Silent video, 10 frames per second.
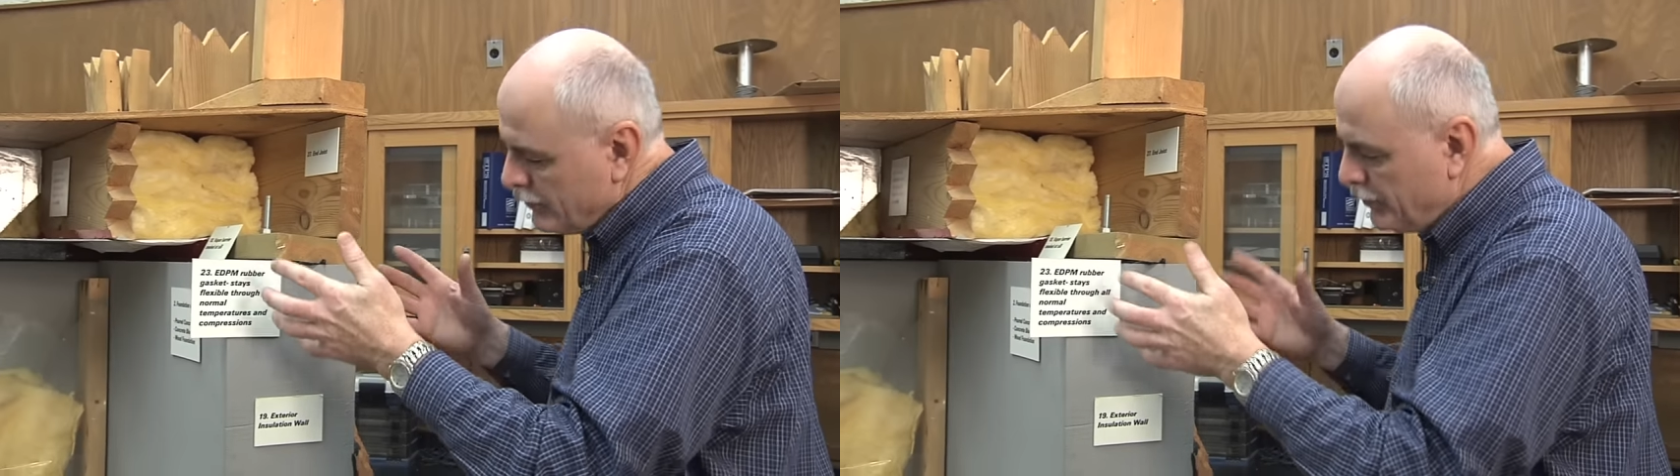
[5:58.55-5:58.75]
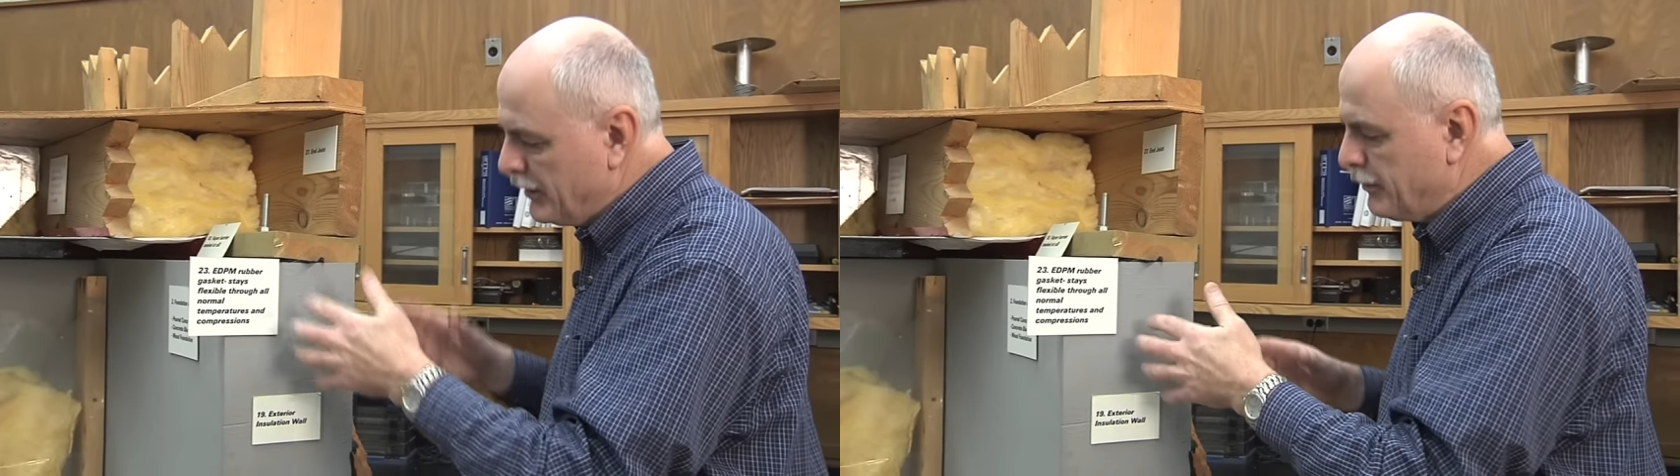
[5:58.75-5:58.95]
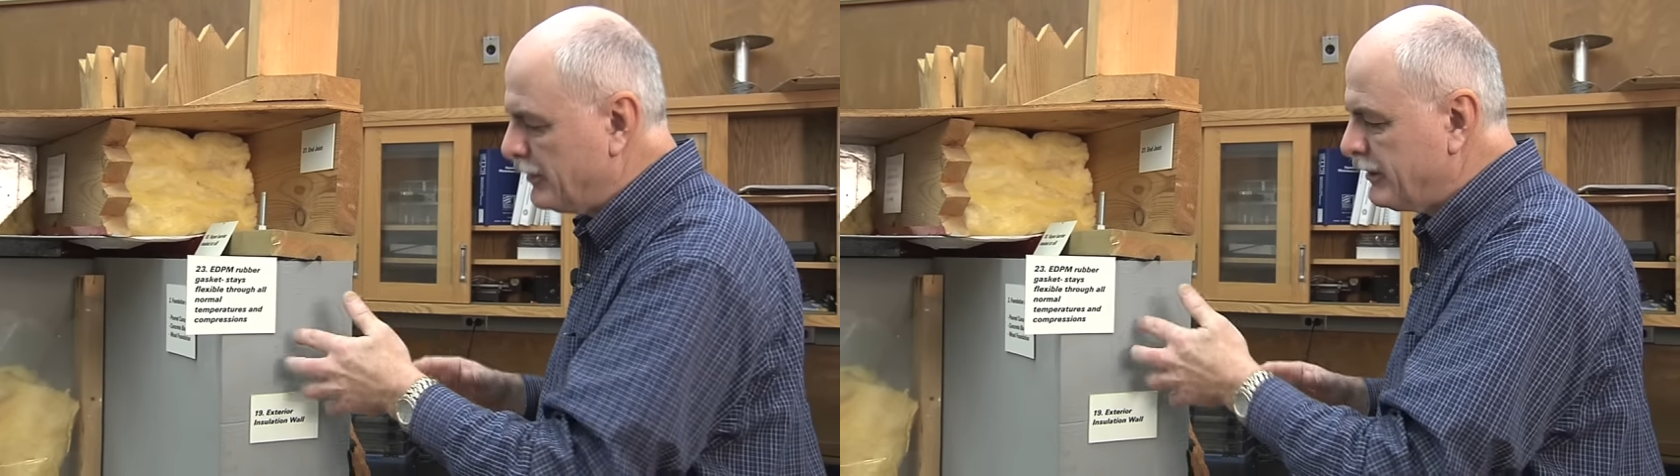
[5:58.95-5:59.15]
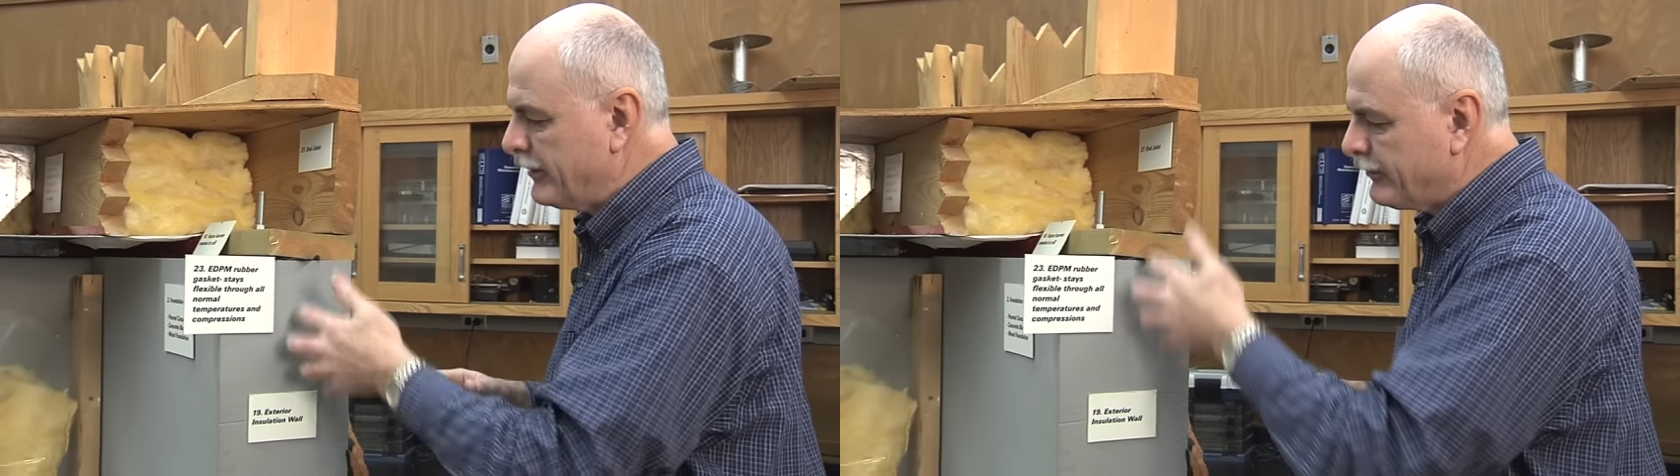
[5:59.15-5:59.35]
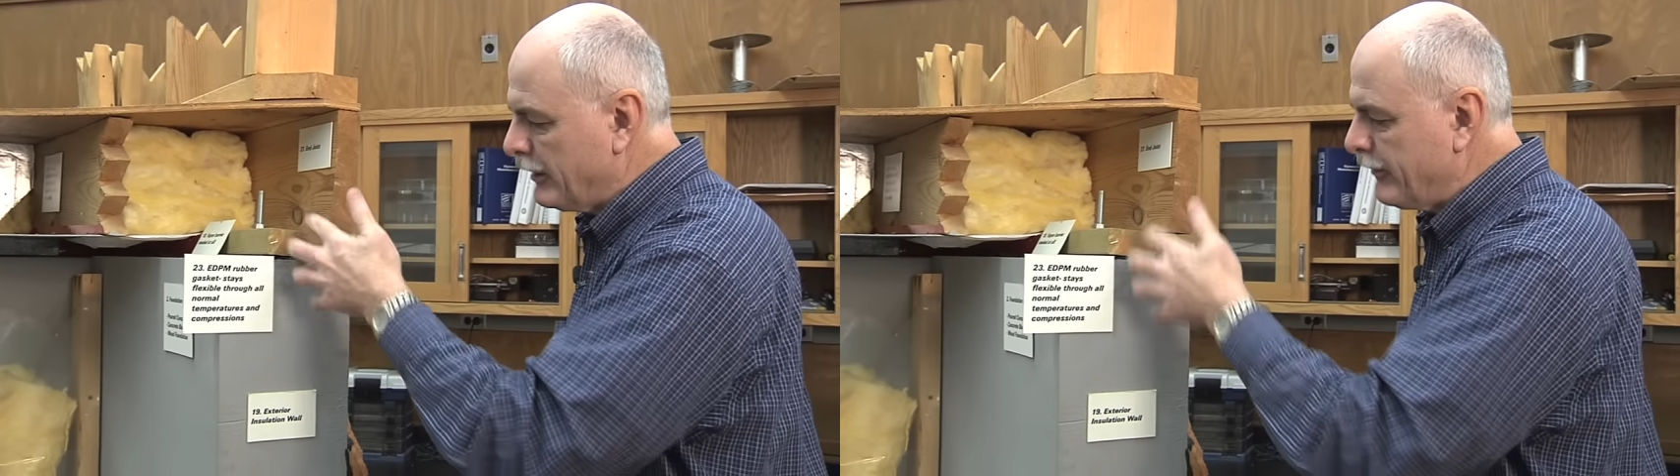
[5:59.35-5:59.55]
could be
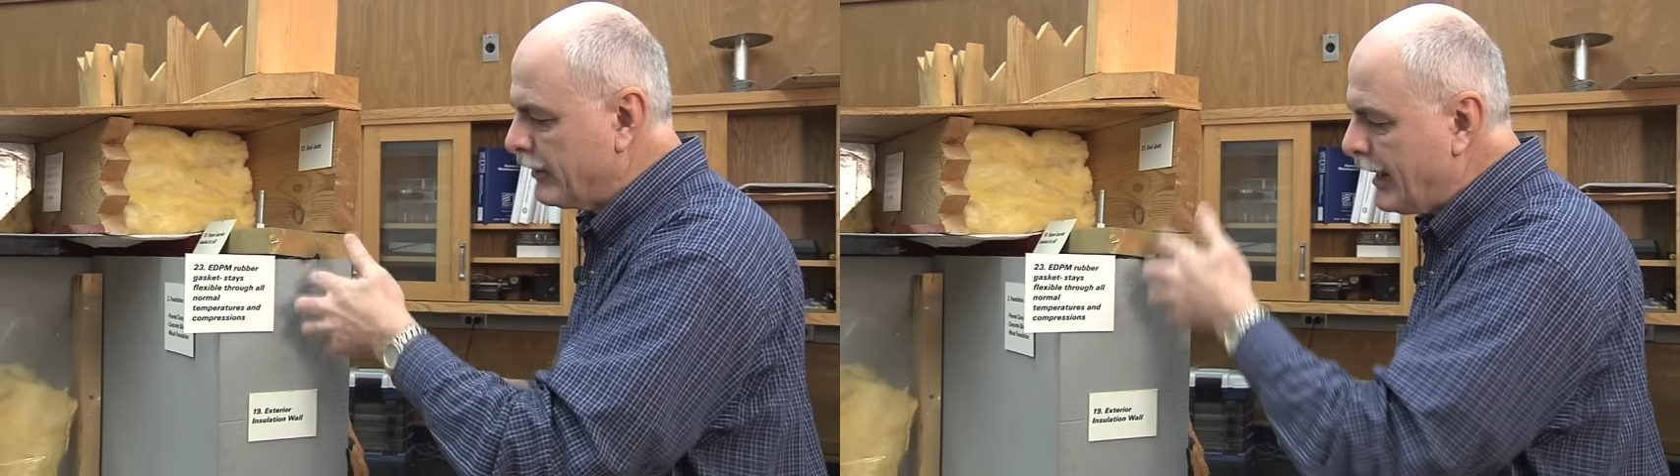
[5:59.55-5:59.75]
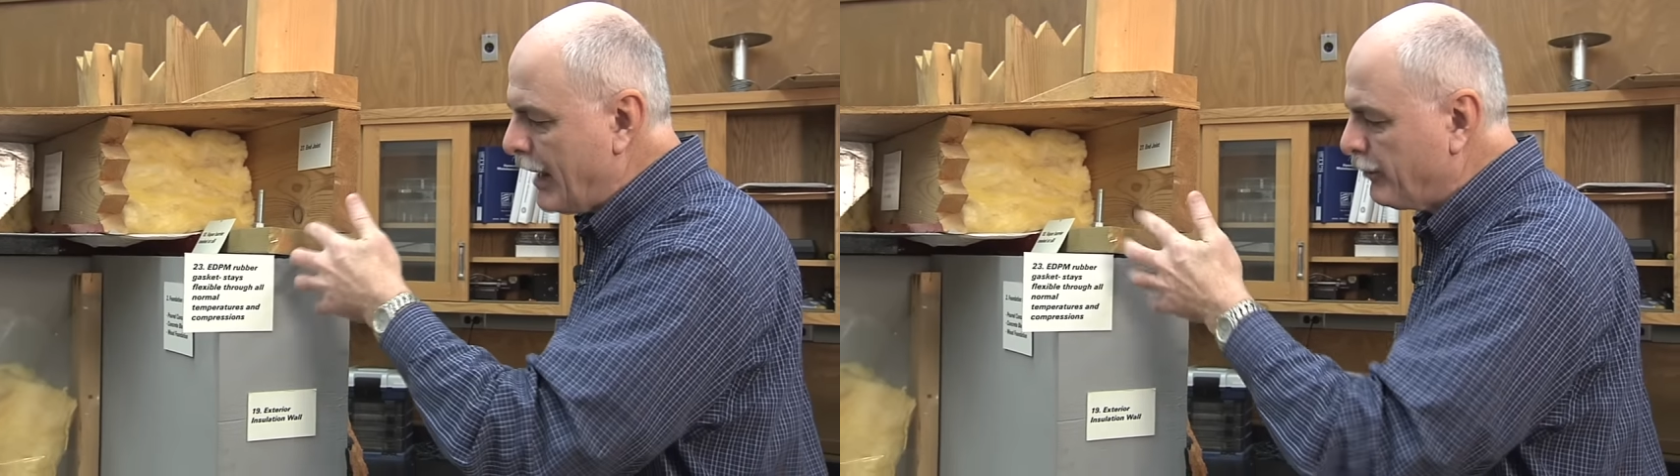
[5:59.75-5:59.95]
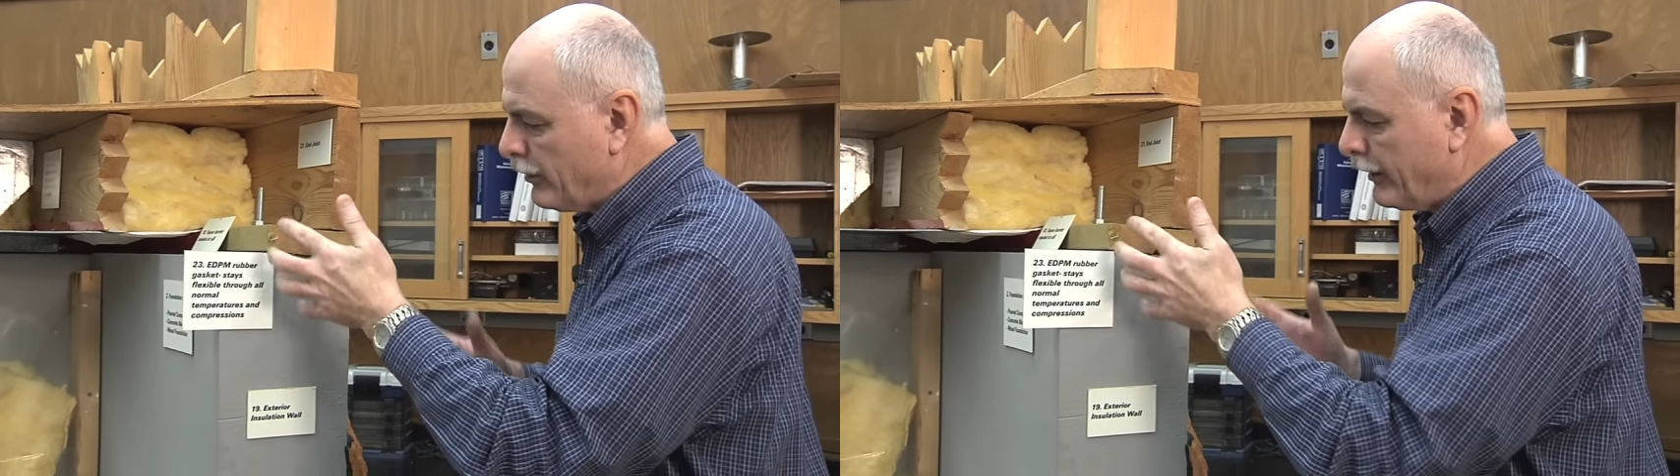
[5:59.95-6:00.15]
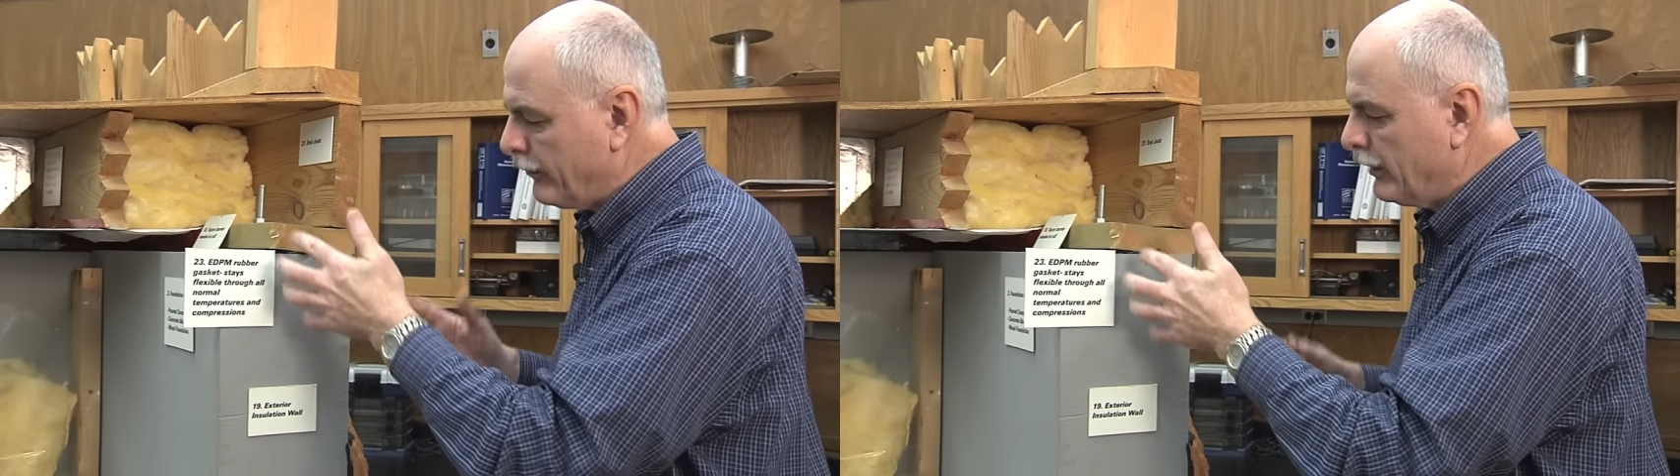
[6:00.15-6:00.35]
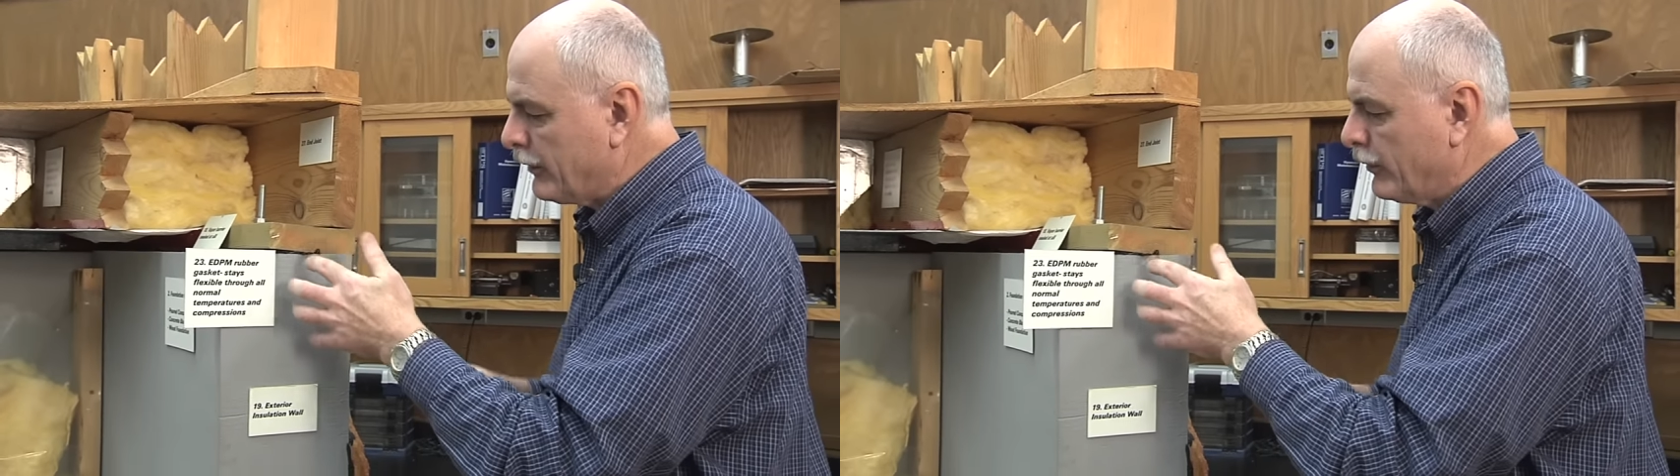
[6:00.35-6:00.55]
potentially even capillary
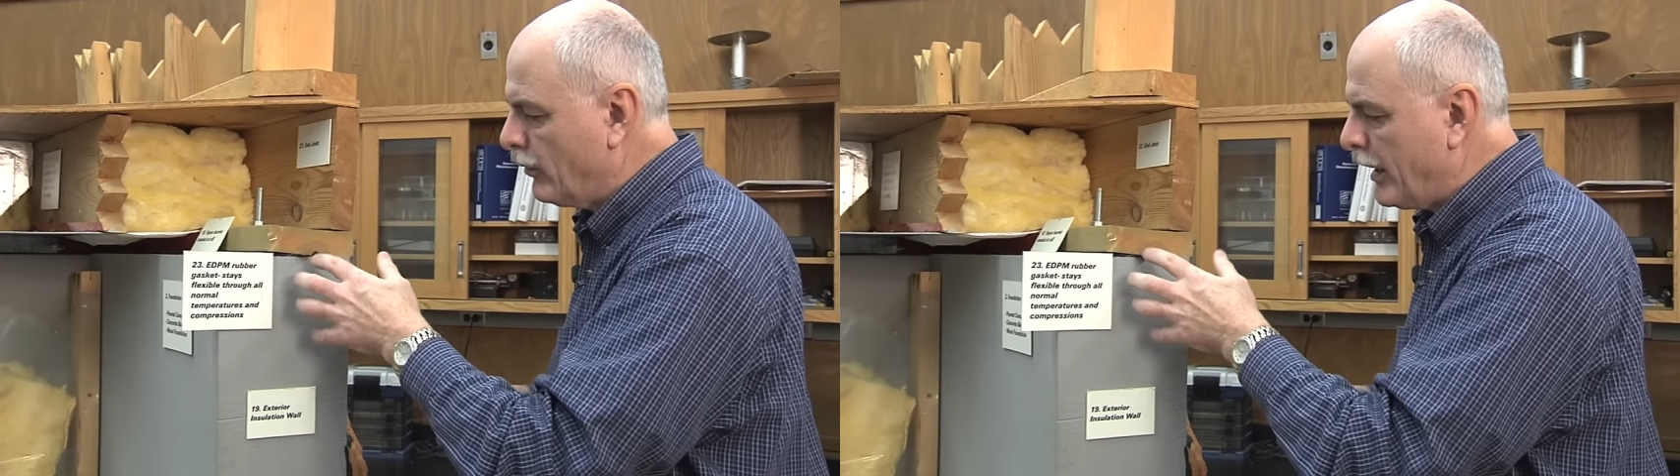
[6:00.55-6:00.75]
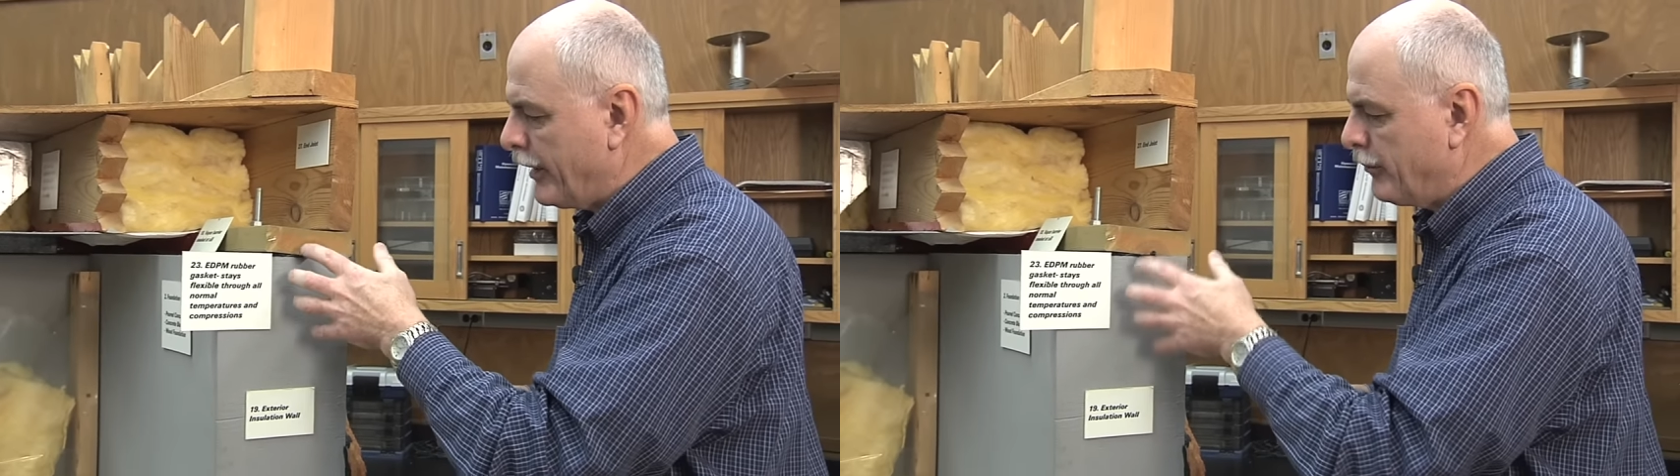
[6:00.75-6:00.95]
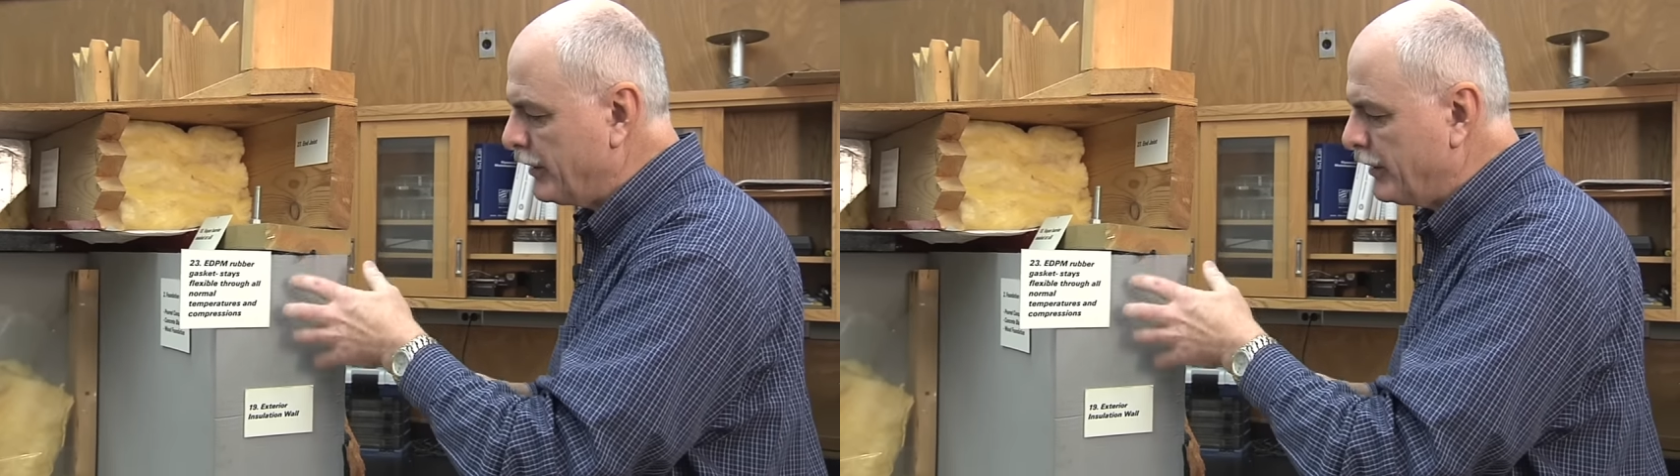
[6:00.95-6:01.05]
liquid water,